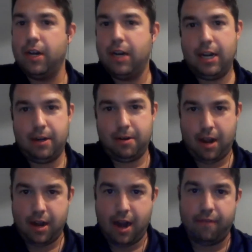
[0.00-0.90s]

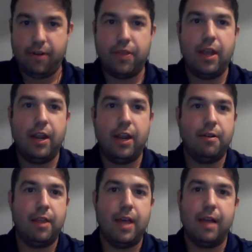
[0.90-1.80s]
and everything
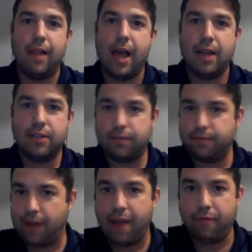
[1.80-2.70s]
in that last
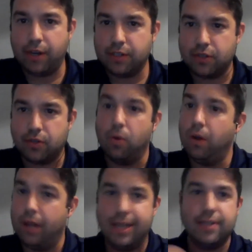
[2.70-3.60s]
5 weeks of
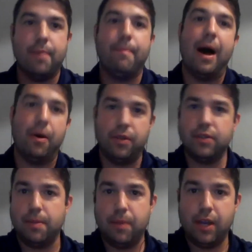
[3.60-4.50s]
school is about the
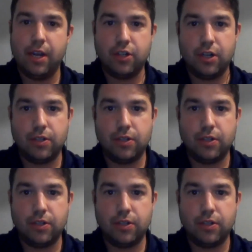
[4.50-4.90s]
simulation.